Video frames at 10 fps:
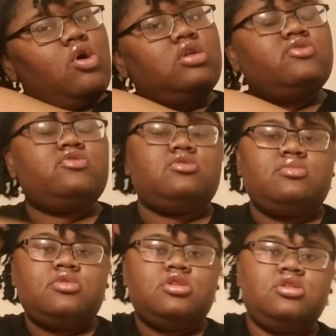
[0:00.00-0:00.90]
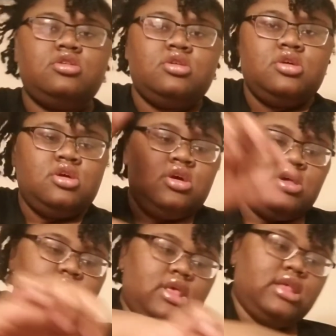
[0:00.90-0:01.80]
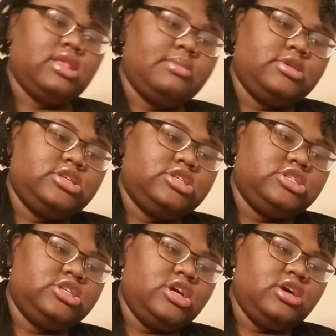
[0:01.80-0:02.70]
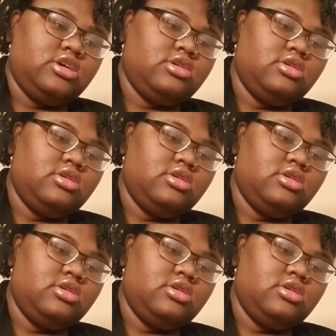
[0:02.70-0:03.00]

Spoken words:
of them. Take some of this gel,